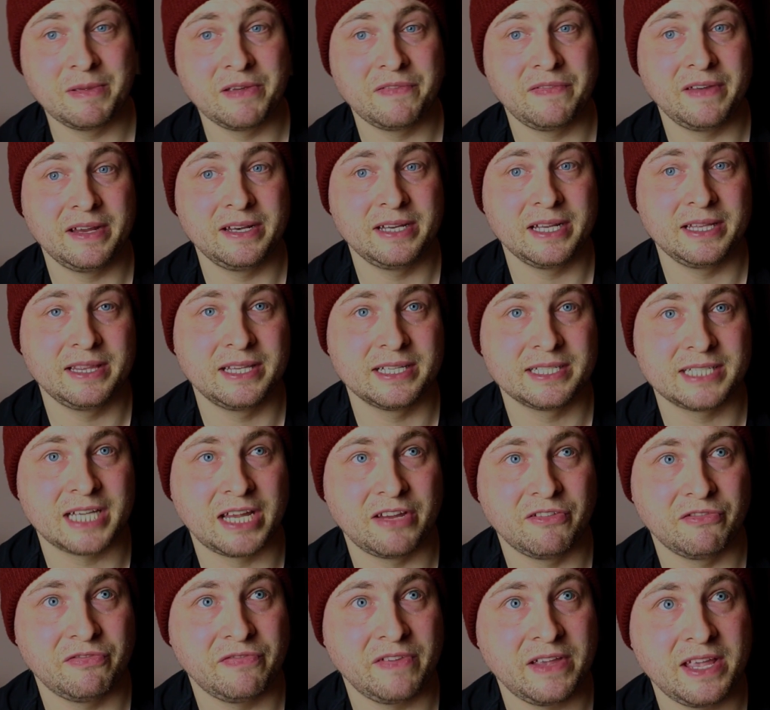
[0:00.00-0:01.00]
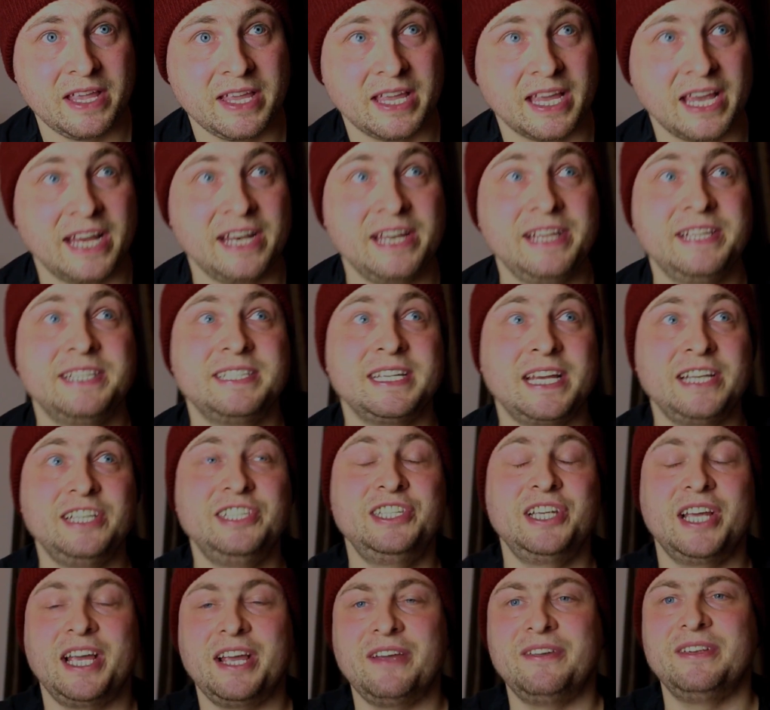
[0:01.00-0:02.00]
if it did the same thing, and he
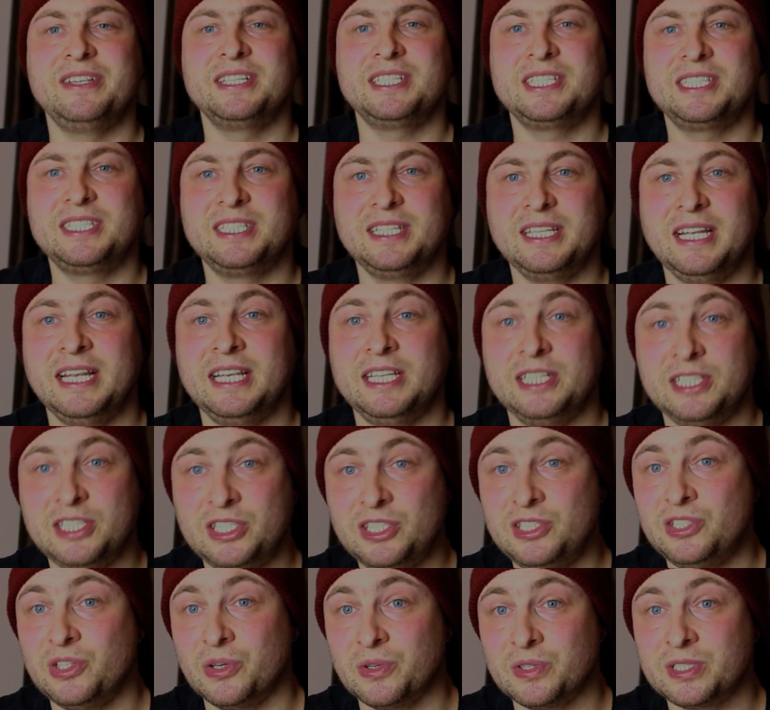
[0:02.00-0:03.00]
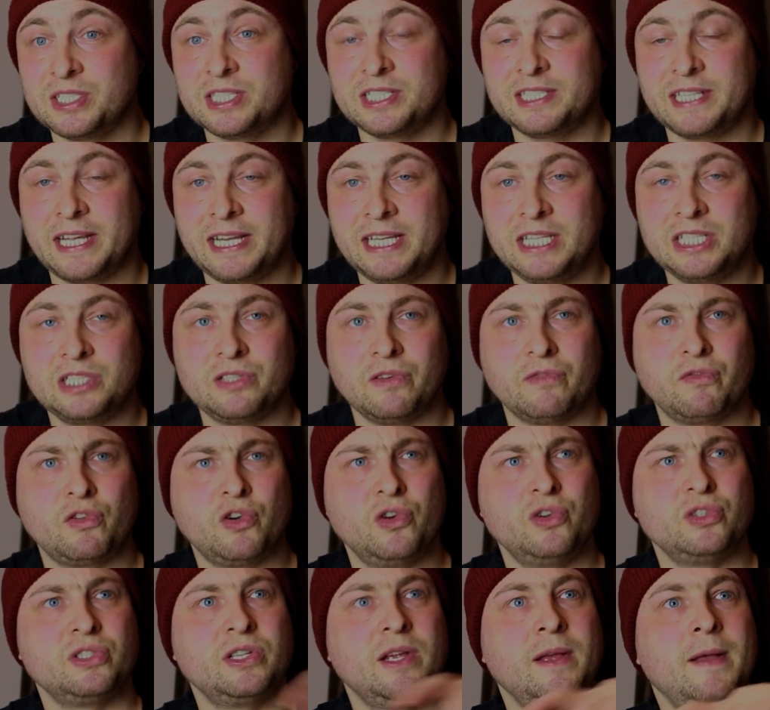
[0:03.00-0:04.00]
said, yeah, it does stain stuff,
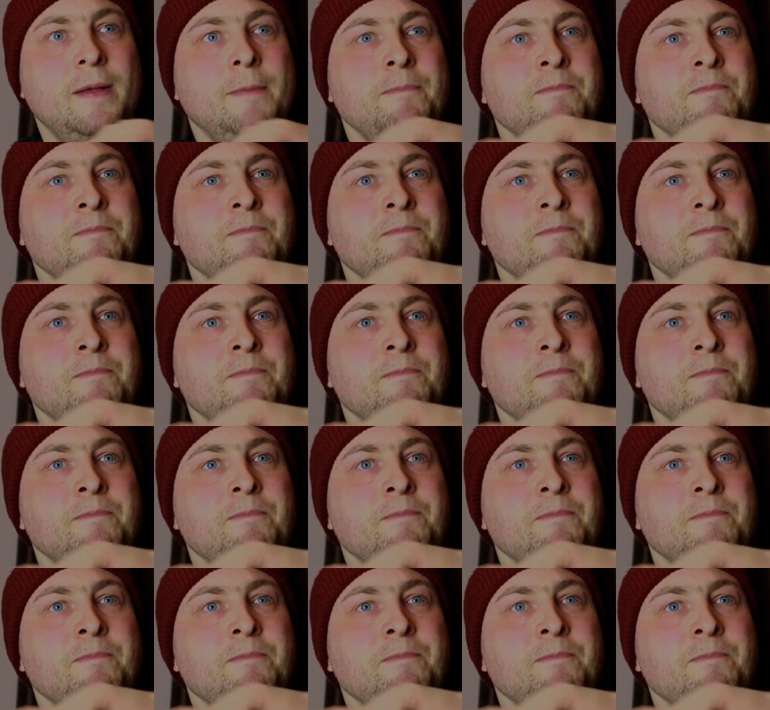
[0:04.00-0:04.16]
because